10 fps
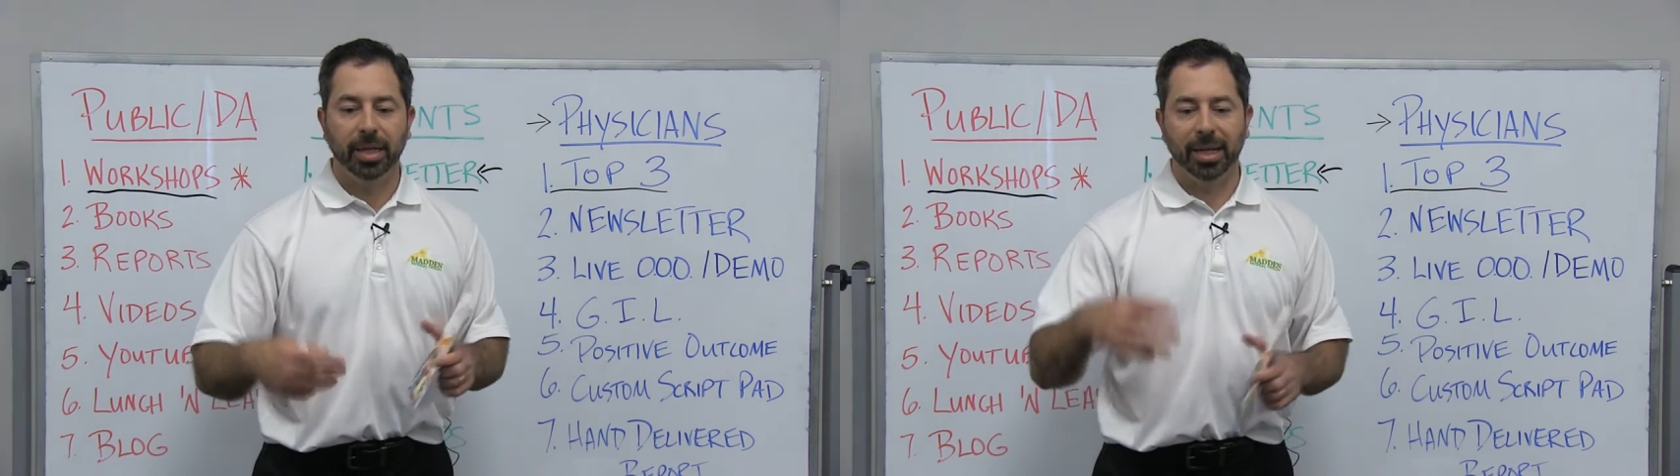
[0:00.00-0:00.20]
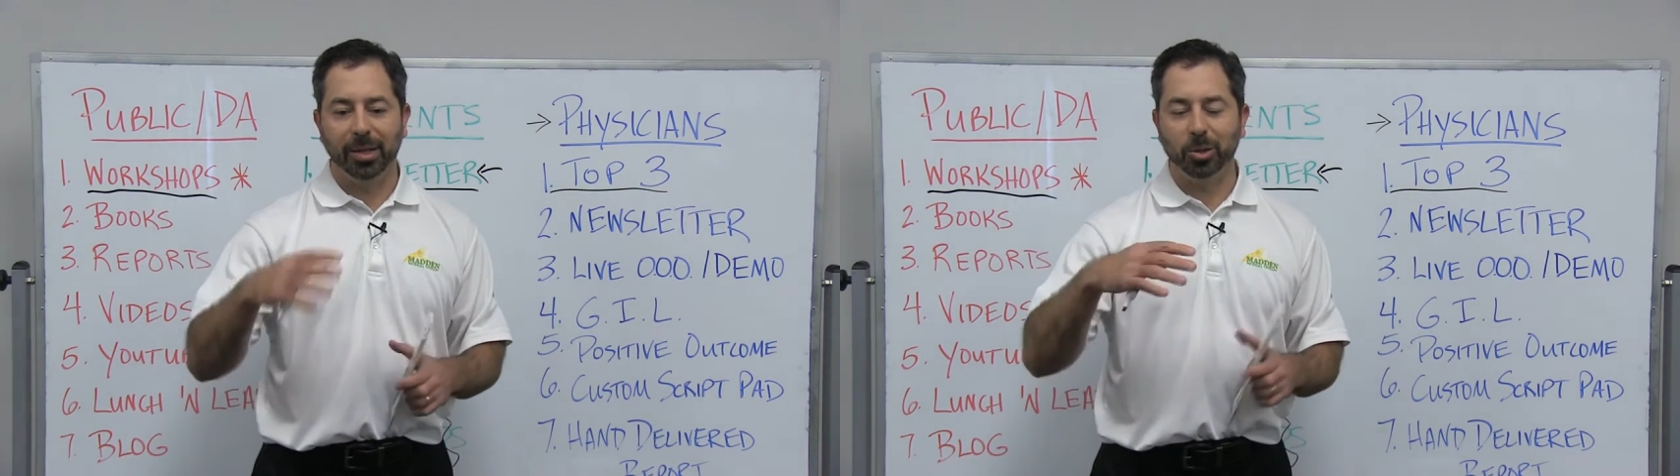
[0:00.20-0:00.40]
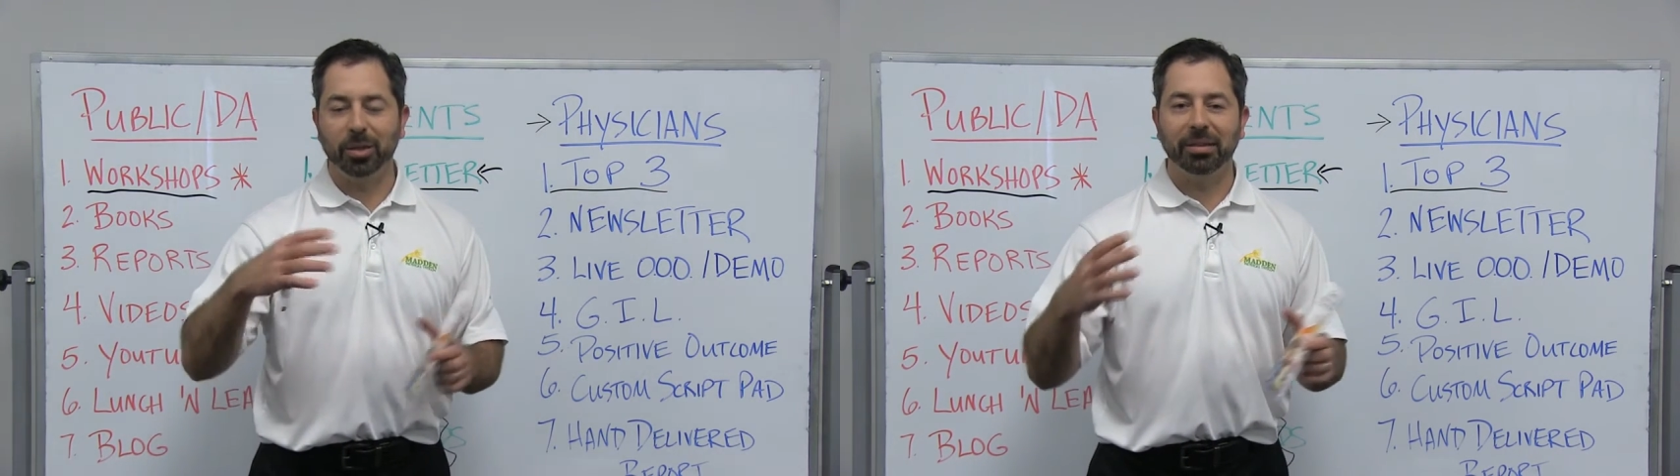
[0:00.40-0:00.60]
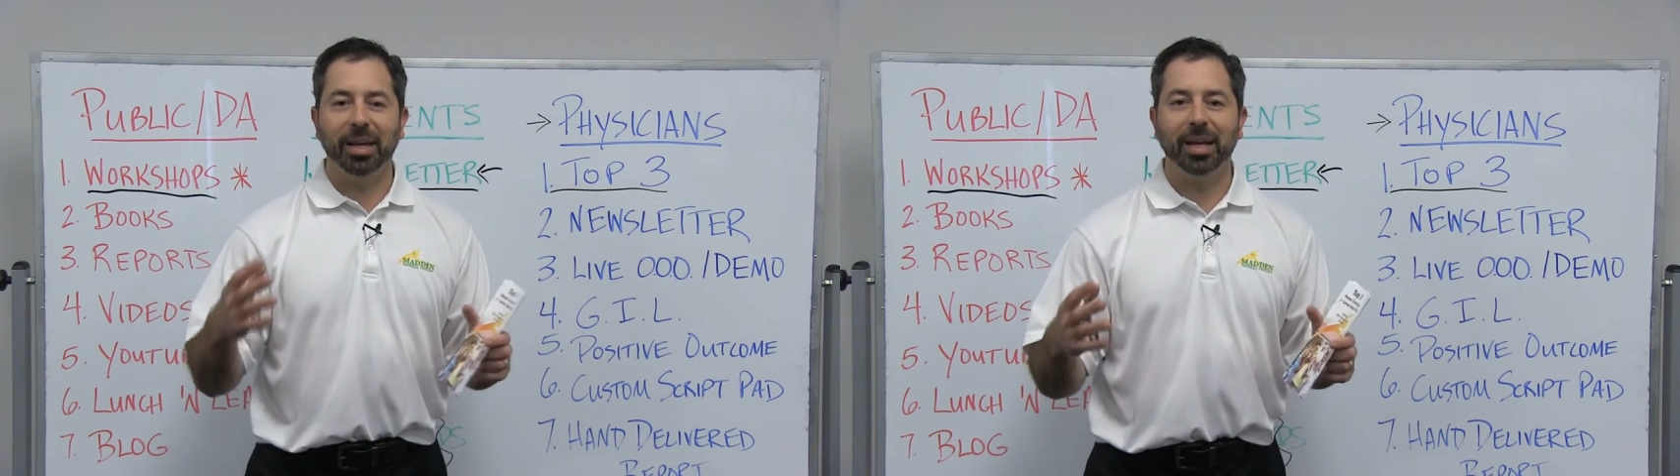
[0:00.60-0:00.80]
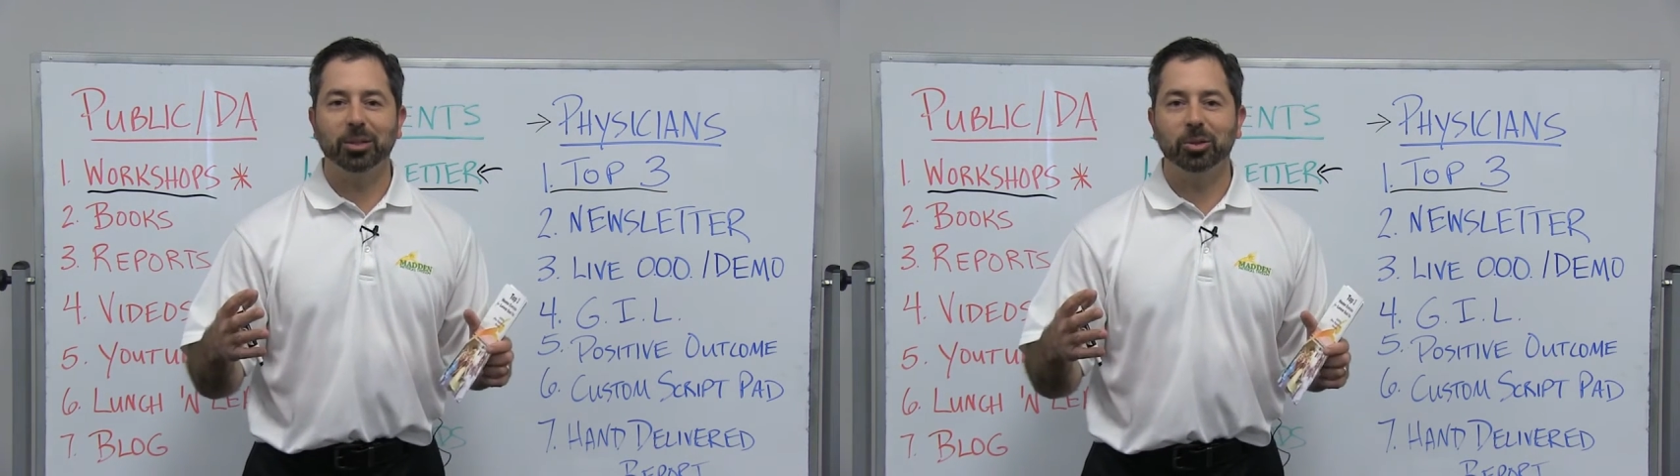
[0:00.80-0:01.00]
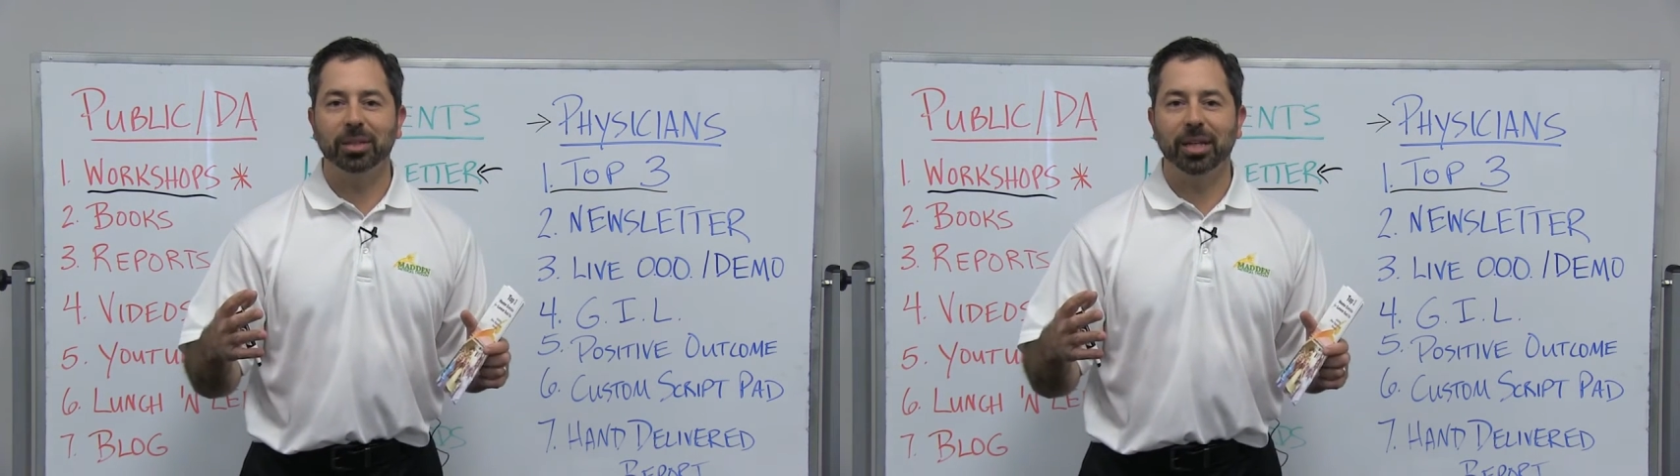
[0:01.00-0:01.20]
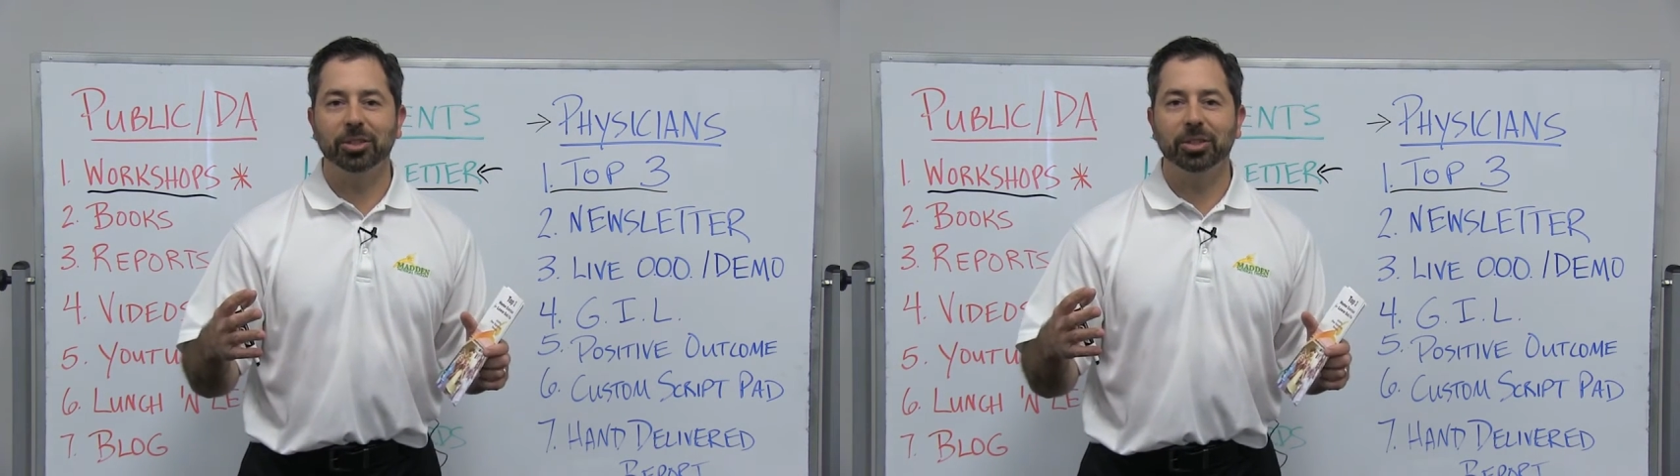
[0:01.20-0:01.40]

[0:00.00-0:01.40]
And I looked at that exercise